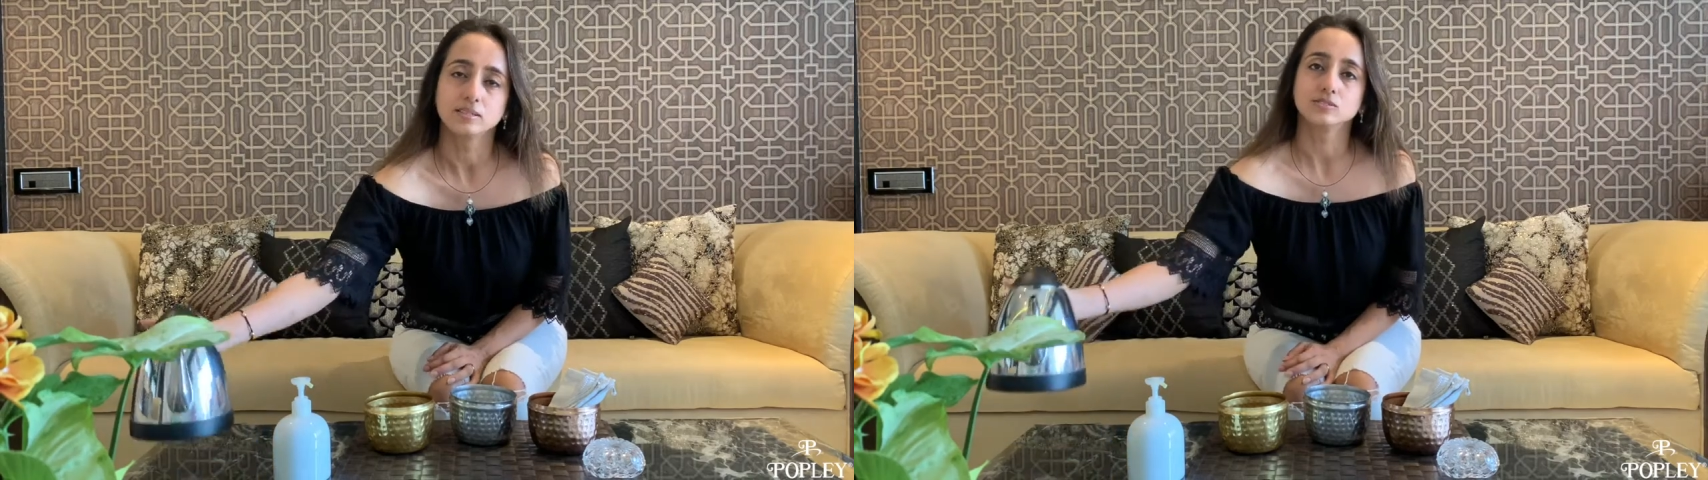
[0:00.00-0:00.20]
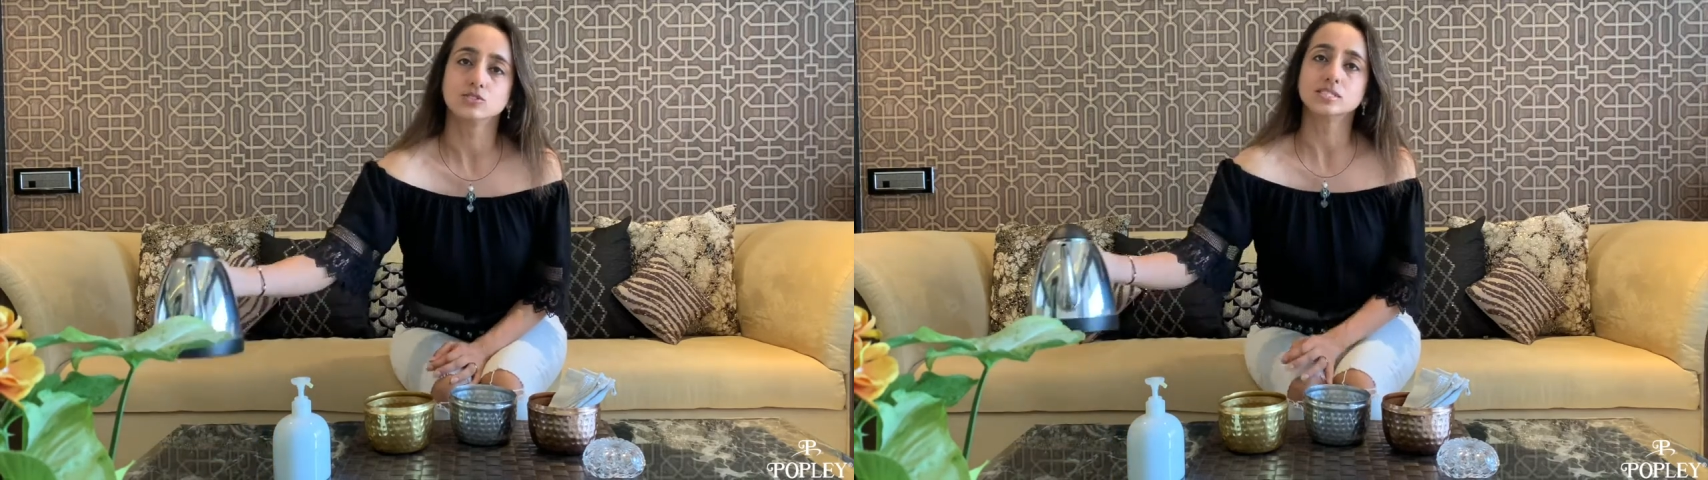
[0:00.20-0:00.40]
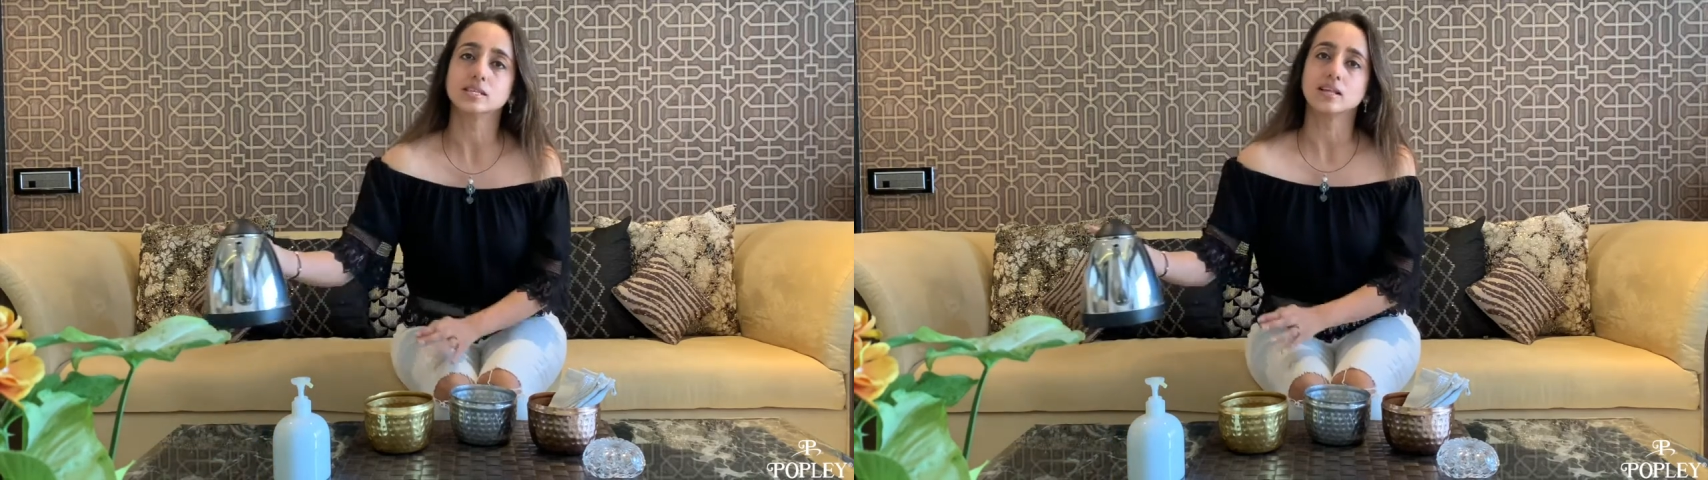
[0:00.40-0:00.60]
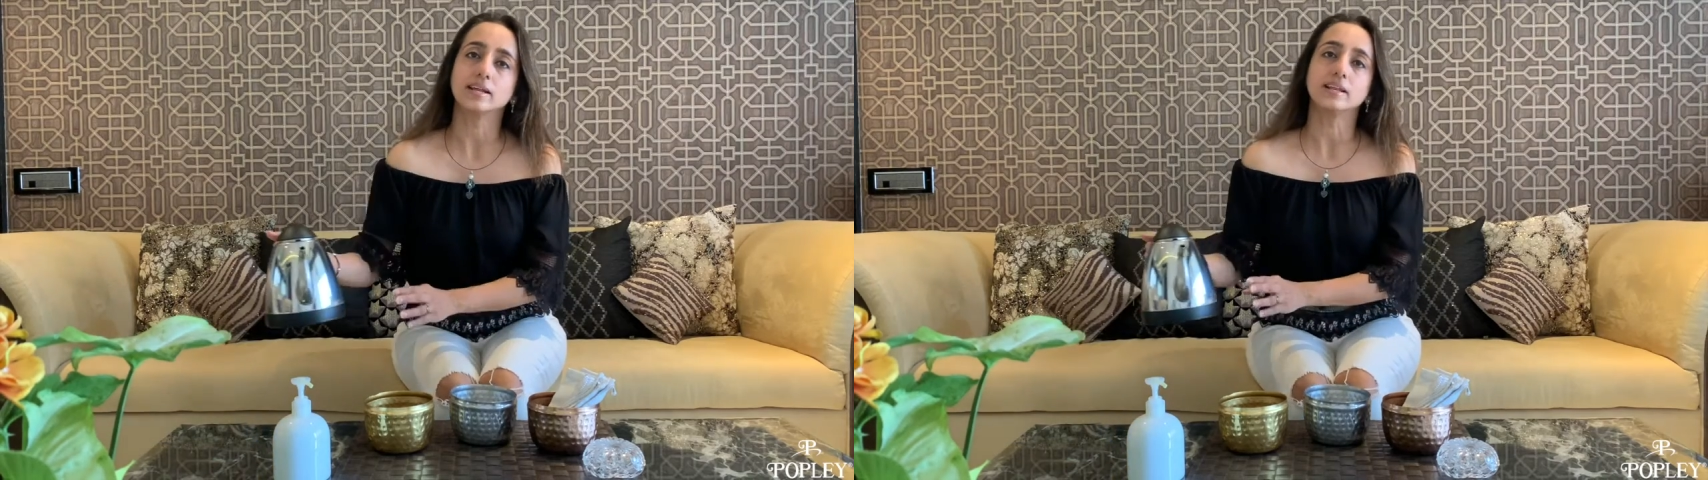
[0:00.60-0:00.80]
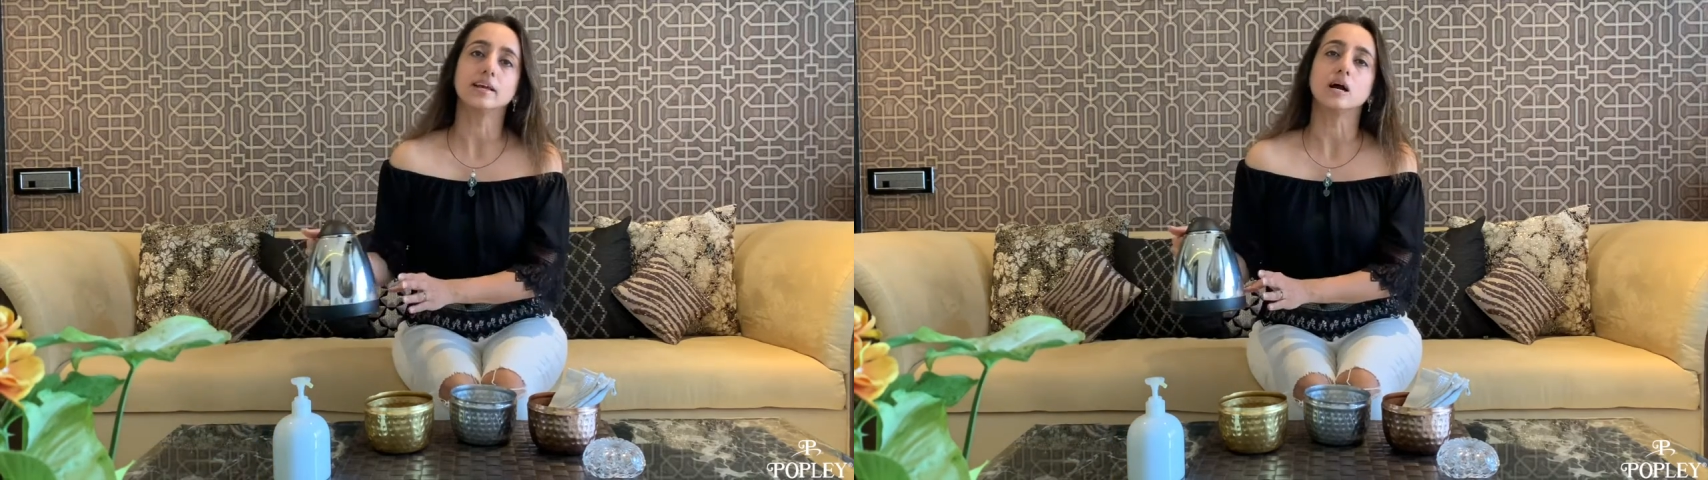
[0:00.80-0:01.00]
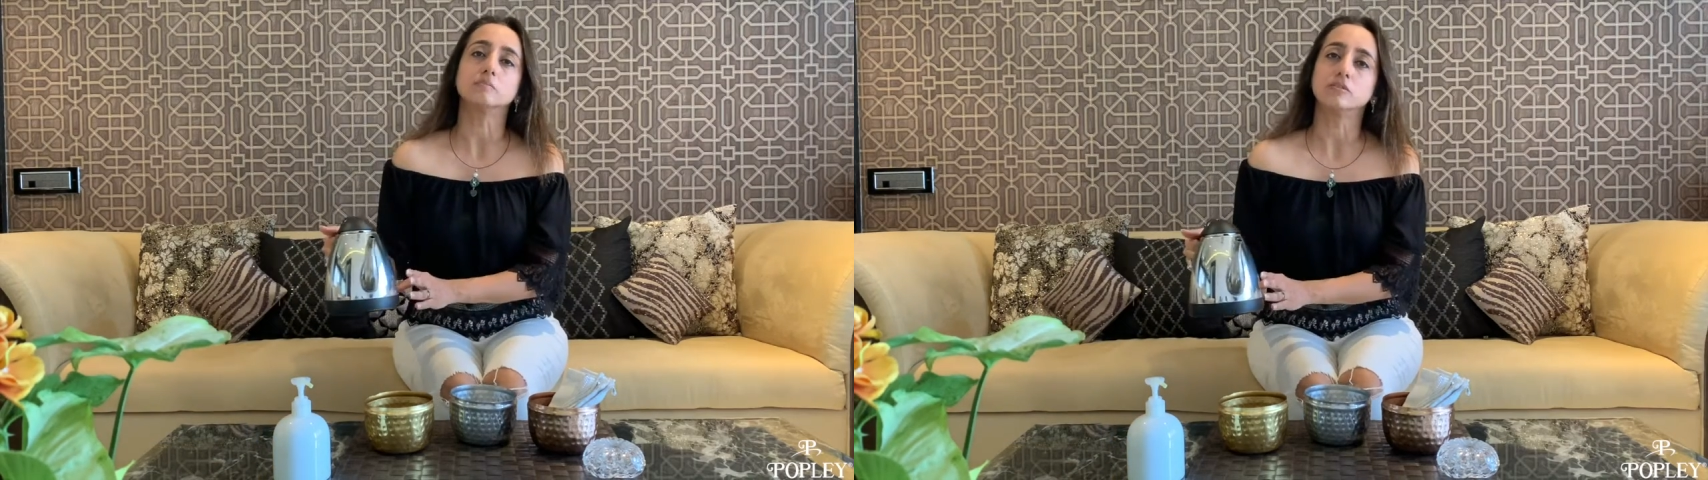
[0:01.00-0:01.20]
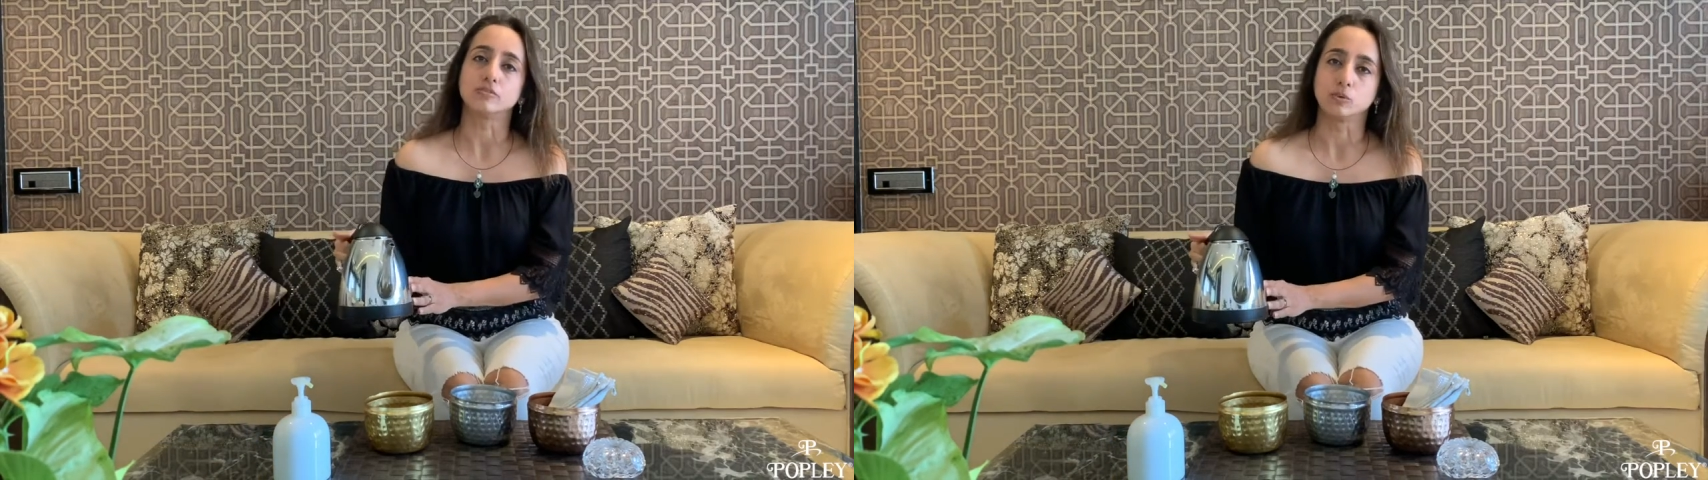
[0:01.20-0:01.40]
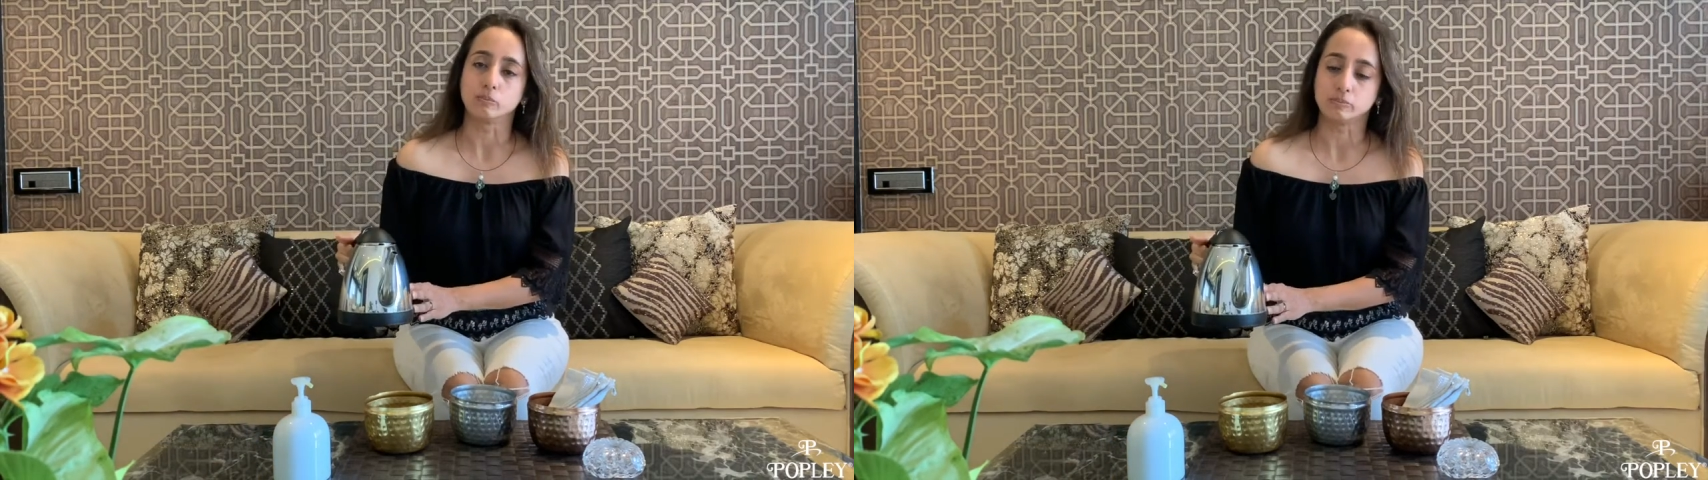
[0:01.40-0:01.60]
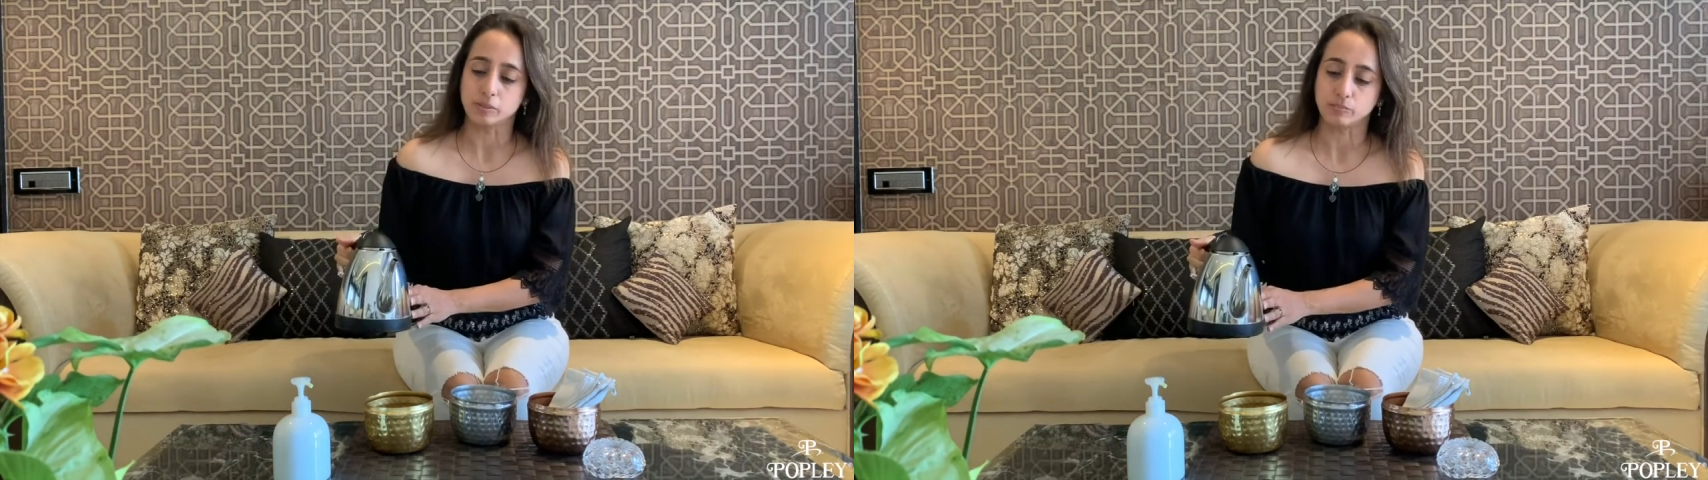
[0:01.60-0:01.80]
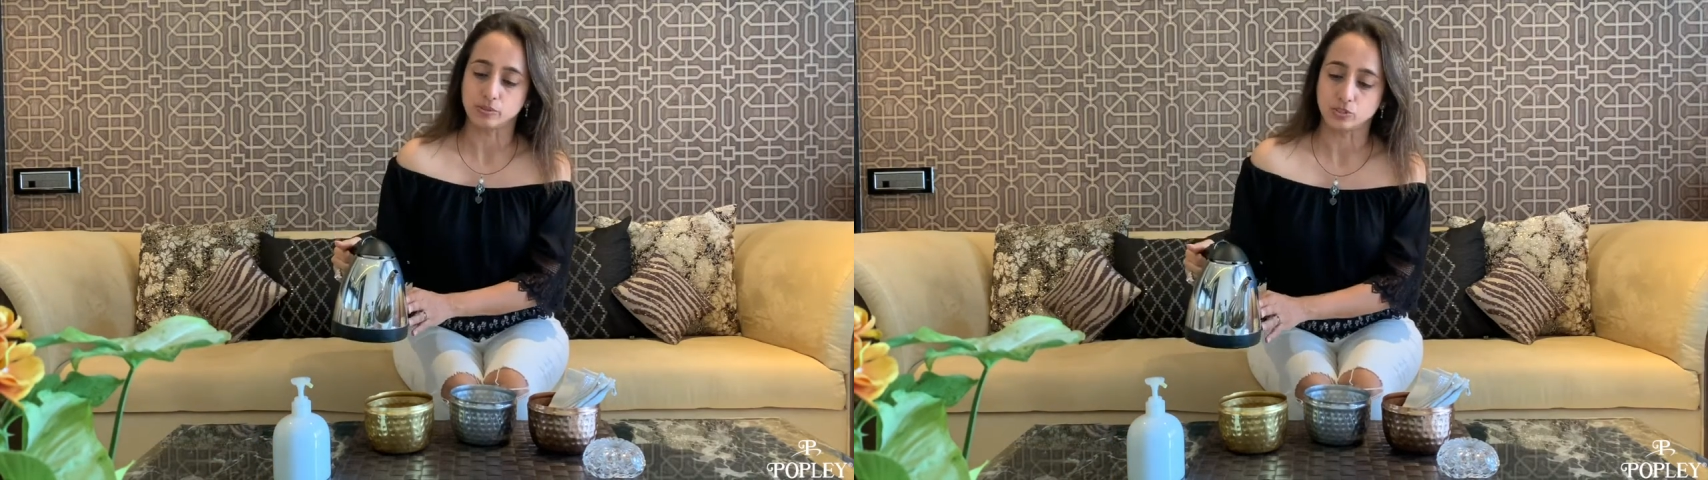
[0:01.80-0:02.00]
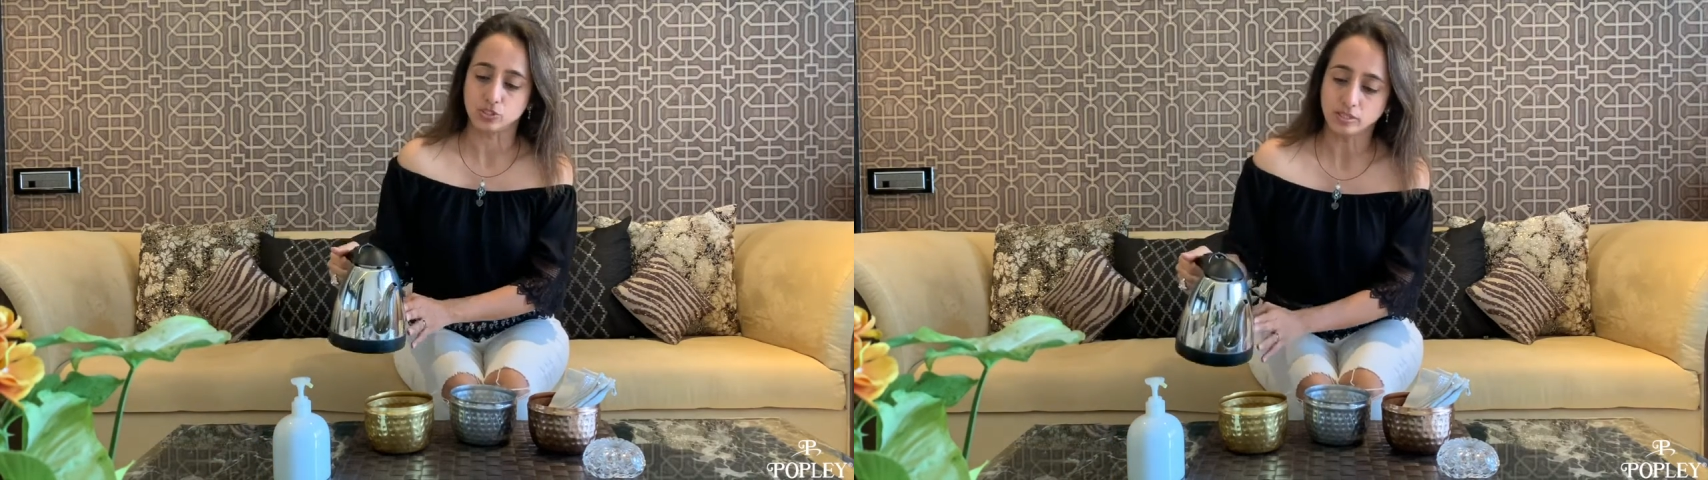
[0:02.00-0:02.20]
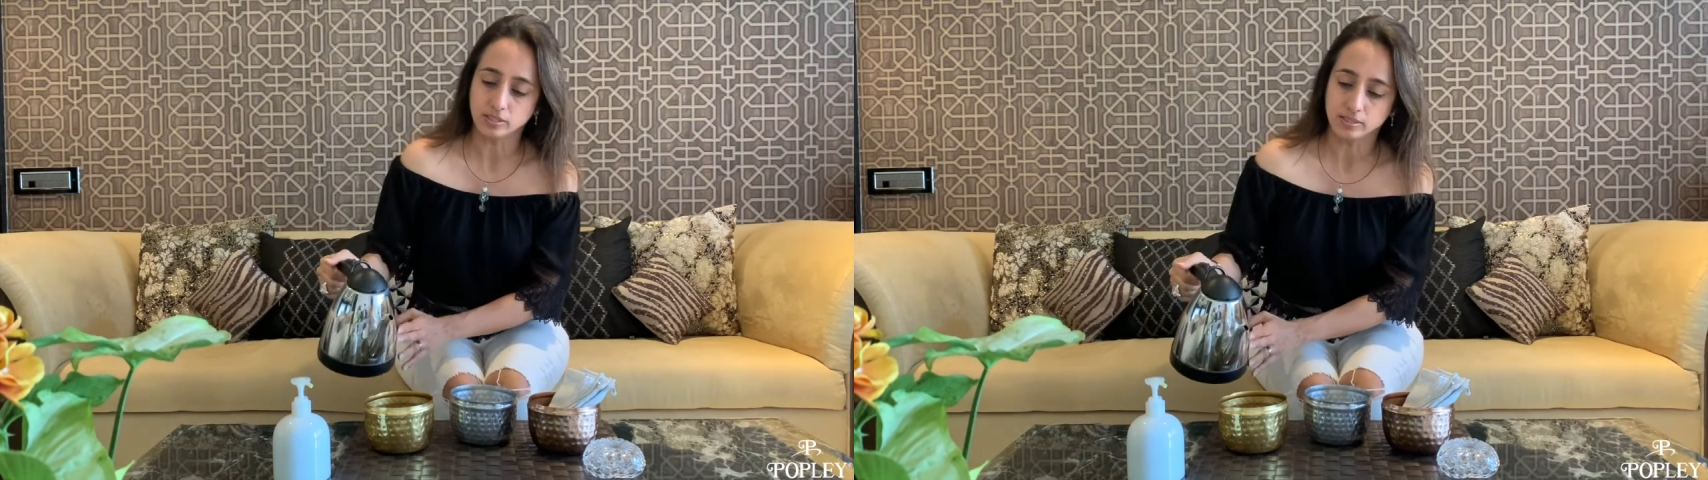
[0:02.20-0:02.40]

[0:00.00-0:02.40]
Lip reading: just slightly above room temperature,